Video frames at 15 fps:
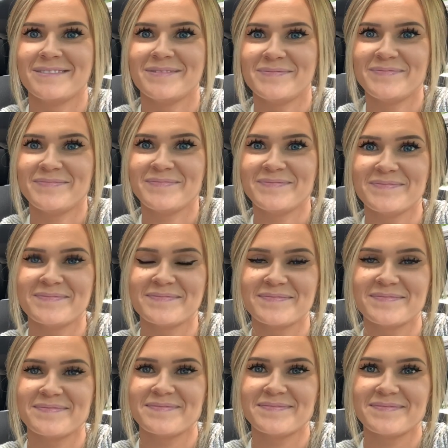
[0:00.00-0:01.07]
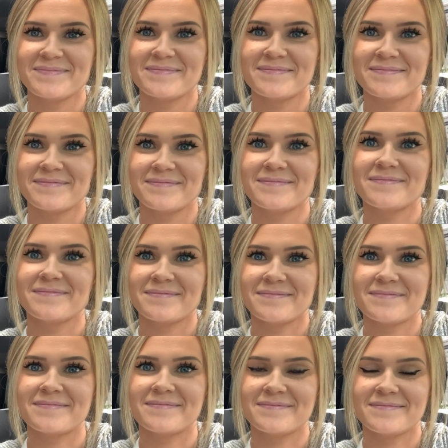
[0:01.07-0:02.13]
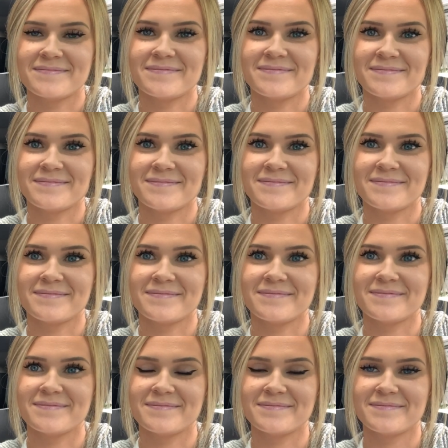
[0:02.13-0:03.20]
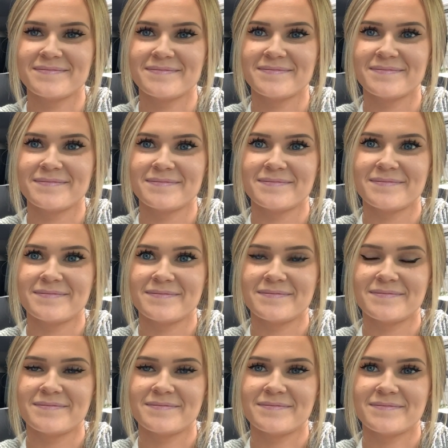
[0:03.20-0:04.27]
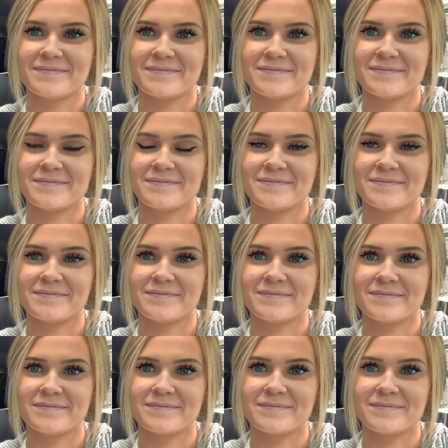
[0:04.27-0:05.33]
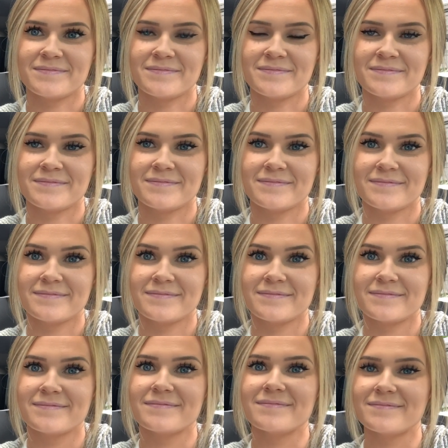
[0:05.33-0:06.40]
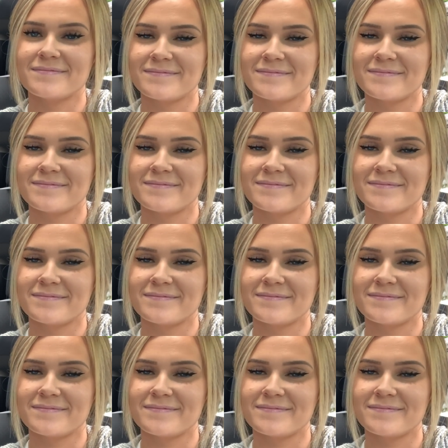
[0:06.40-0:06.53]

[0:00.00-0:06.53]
The person shown says nothing.